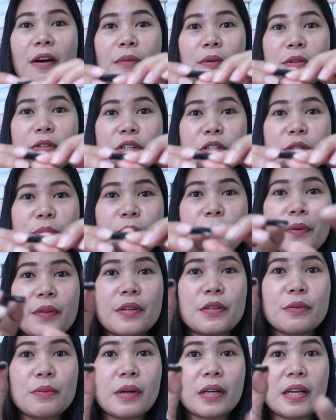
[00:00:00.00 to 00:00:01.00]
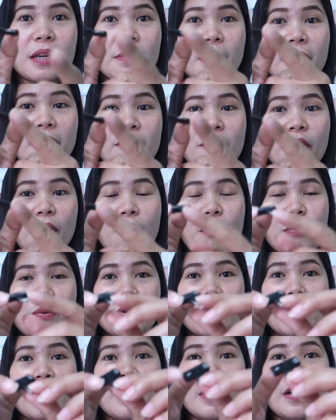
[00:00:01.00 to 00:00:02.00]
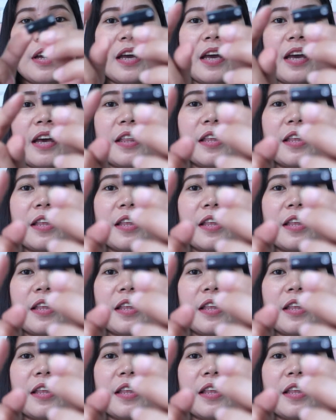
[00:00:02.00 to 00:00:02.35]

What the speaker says: will just put this one in my phone, and